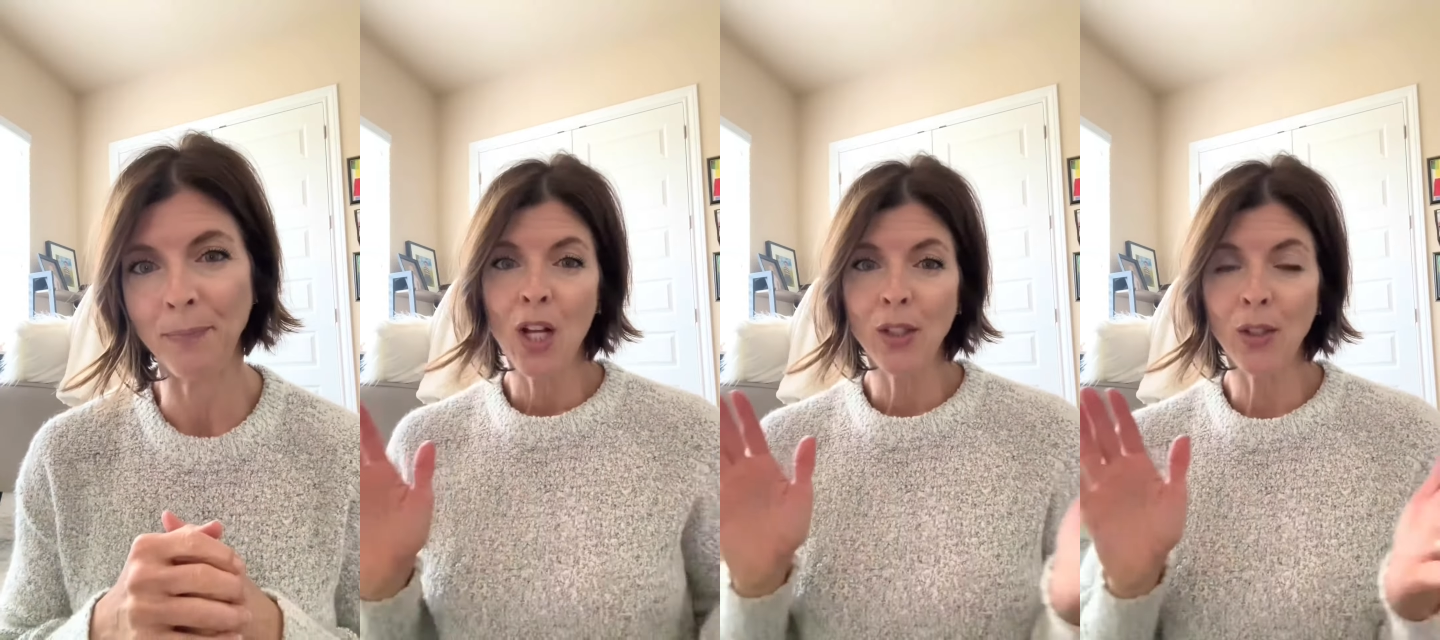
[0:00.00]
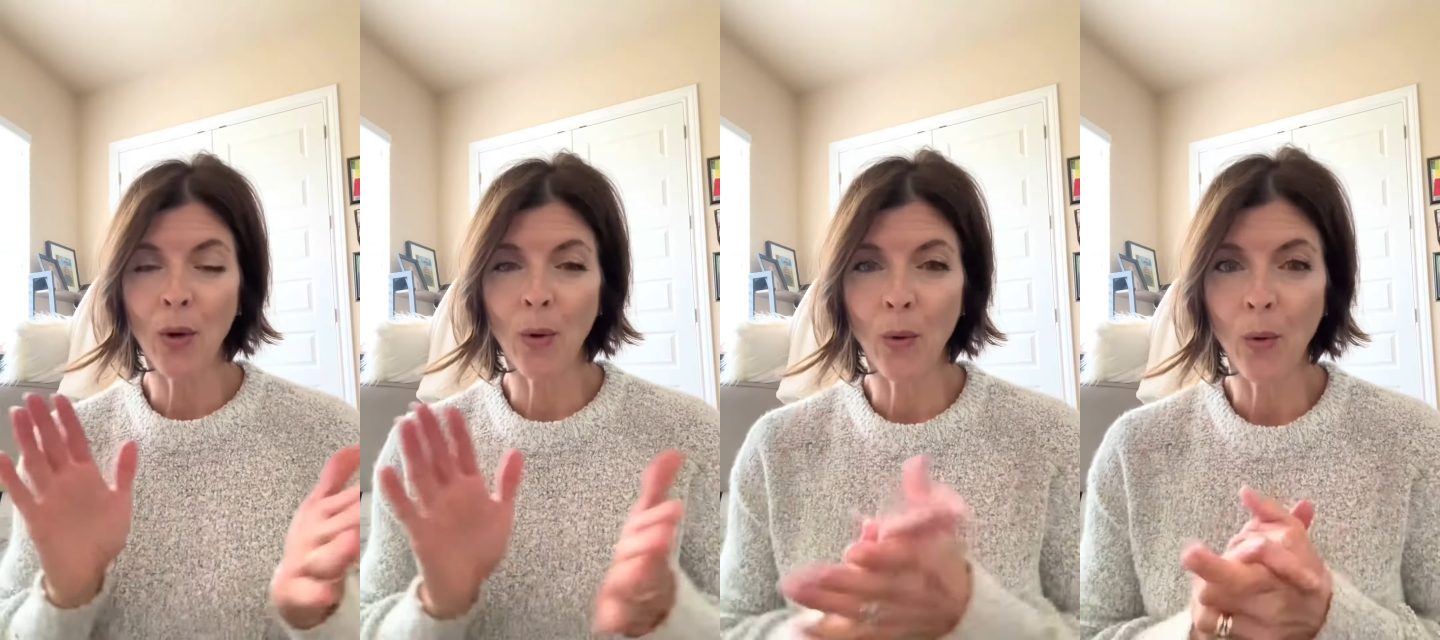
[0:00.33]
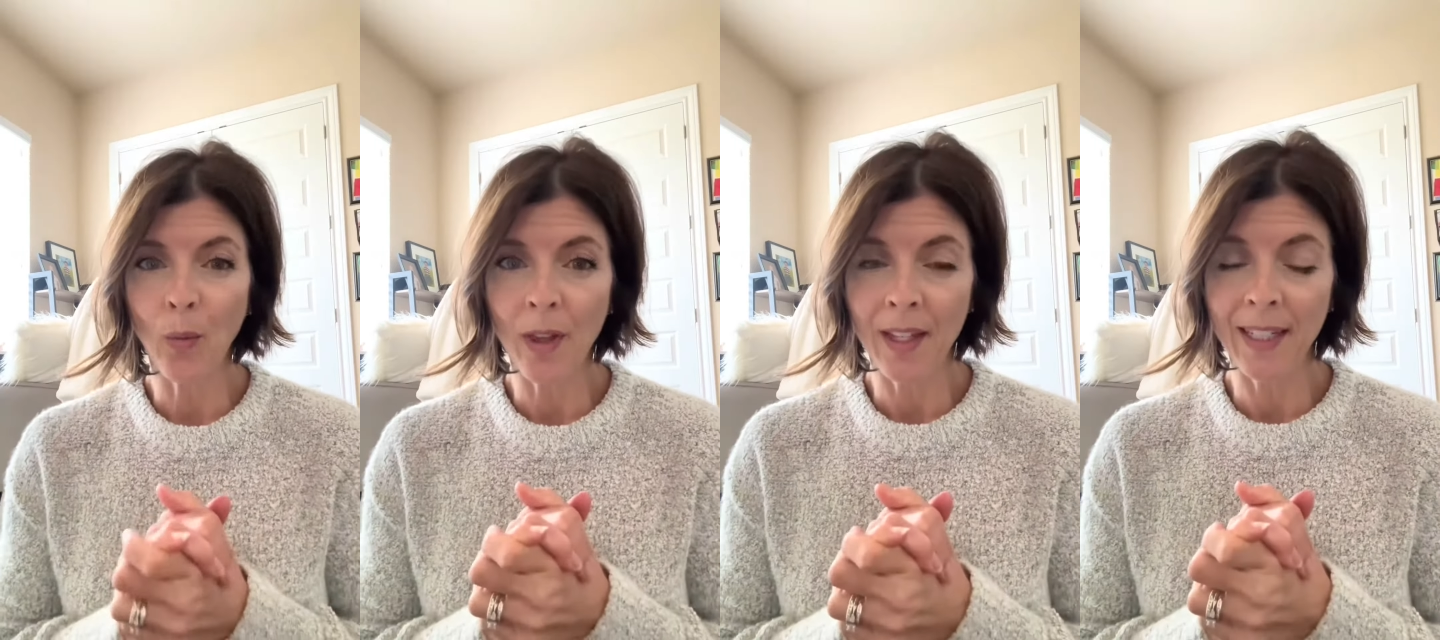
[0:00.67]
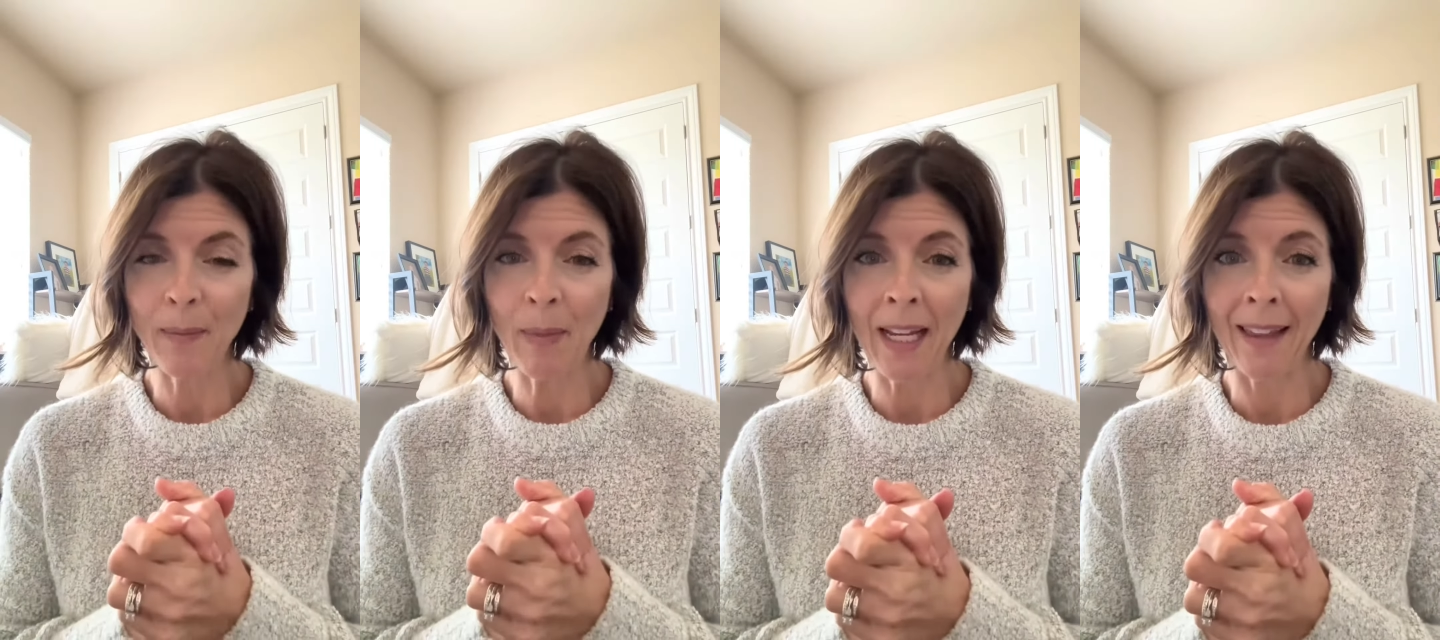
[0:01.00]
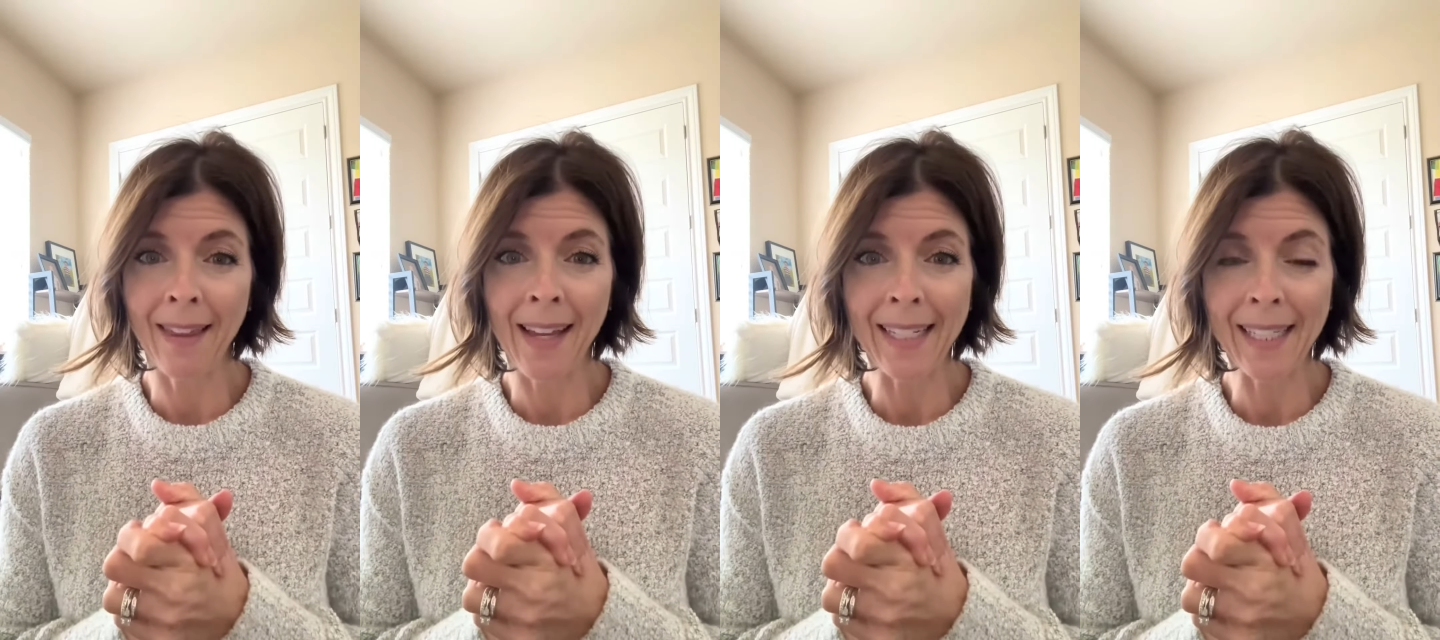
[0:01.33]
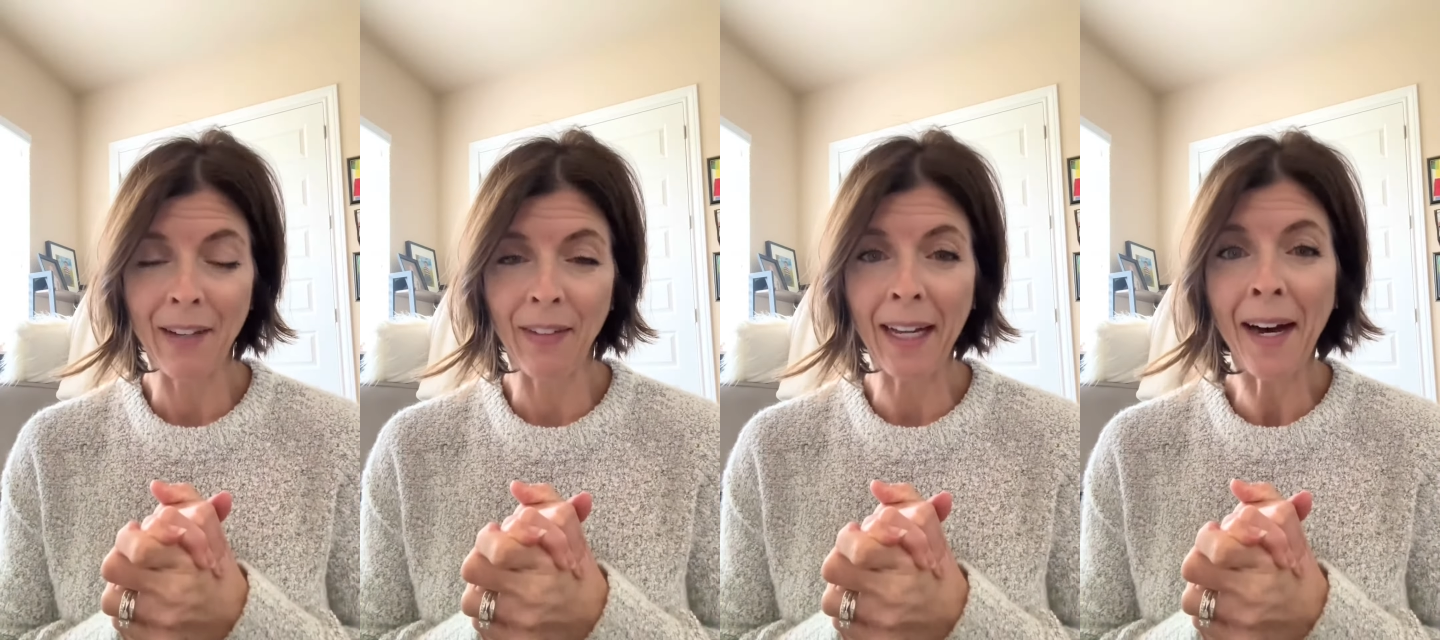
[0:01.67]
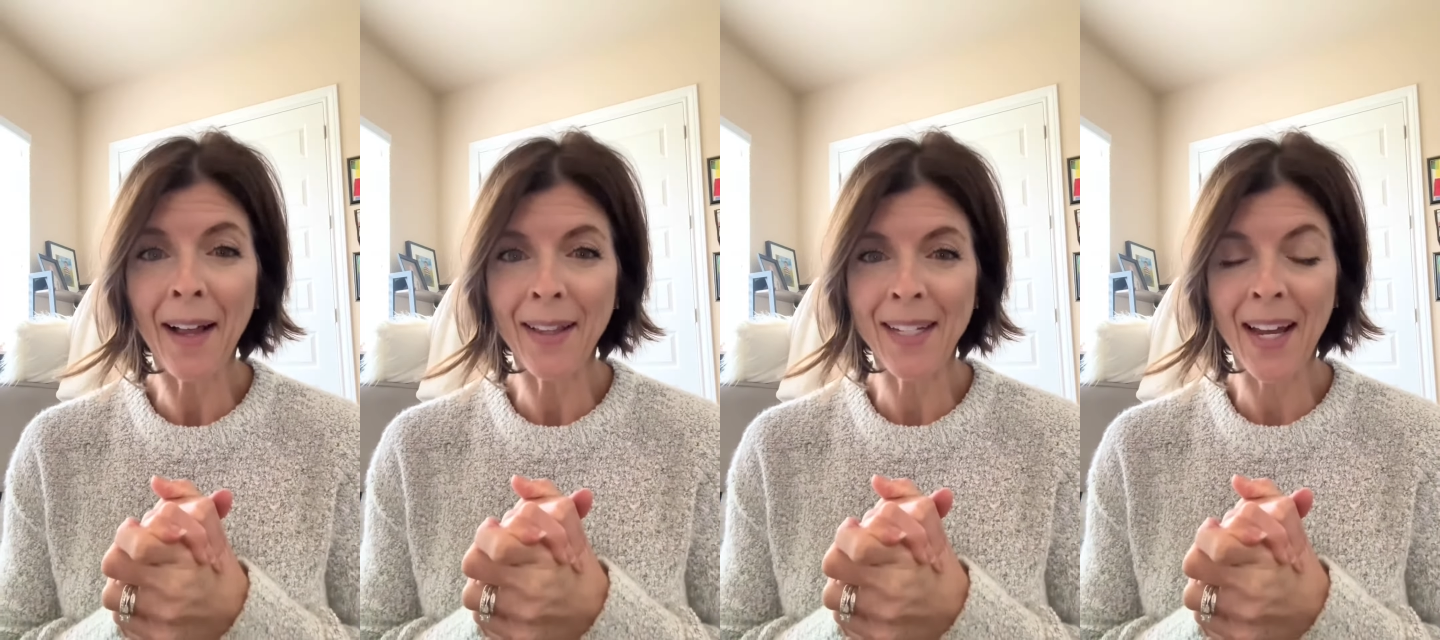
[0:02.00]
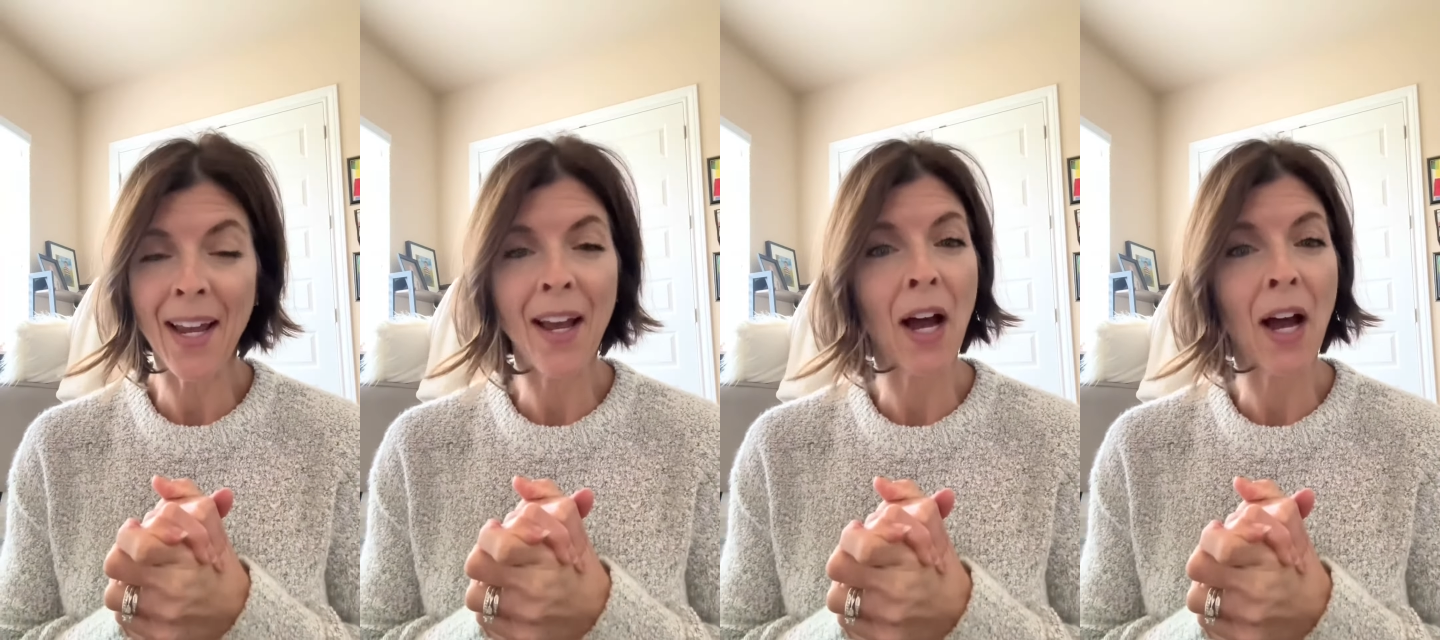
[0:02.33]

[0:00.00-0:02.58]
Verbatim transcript: So with this being Thanksgiving holiday,